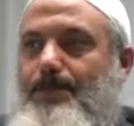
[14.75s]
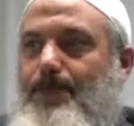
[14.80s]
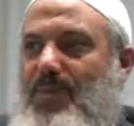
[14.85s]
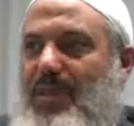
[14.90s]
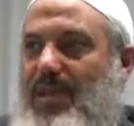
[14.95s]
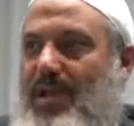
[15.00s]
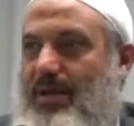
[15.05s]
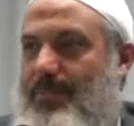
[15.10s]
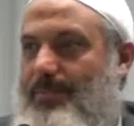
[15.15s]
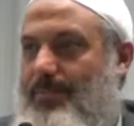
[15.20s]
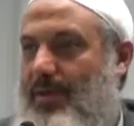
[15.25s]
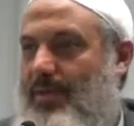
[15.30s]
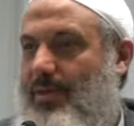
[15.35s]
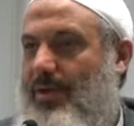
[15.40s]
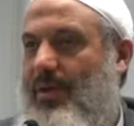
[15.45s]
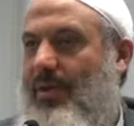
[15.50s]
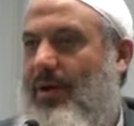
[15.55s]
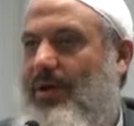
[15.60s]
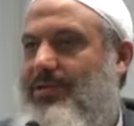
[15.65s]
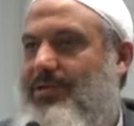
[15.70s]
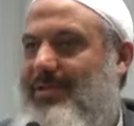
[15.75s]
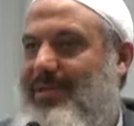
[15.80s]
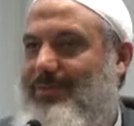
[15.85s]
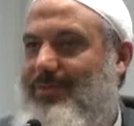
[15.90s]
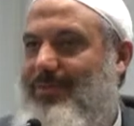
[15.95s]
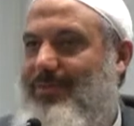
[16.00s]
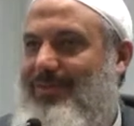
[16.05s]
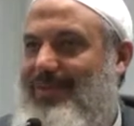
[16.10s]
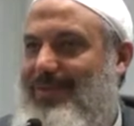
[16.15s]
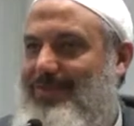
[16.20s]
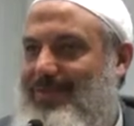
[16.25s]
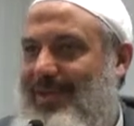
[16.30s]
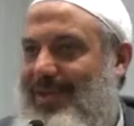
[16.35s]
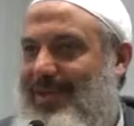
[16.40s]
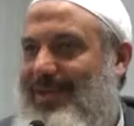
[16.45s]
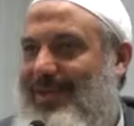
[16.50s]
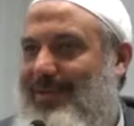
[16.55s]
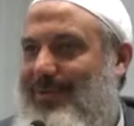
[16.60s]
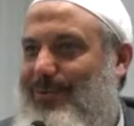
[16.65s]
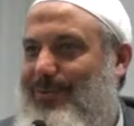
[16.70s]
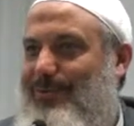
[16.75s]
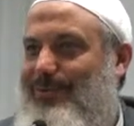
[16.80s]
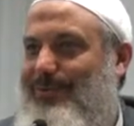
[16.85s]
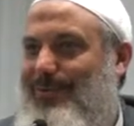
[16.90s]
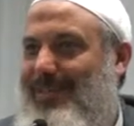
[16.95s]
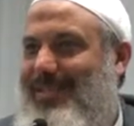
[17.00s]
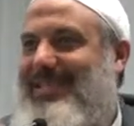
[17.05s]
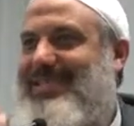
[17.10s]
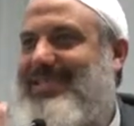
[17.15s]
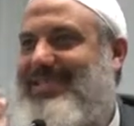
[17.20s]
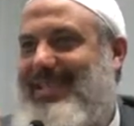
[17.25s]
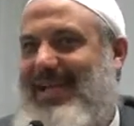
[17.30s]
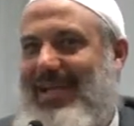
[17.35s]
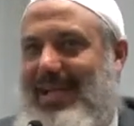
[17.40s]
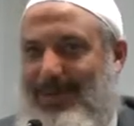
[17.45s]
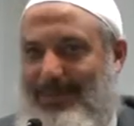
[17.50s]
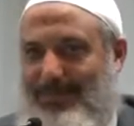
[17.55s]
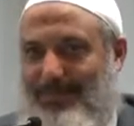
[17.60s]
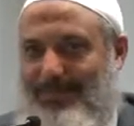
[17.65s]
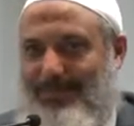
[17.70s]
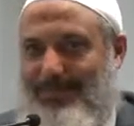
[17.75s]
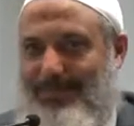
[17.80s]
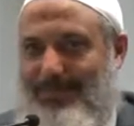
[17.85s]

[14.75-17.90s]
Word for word: The brother asked about the meaning of Islam.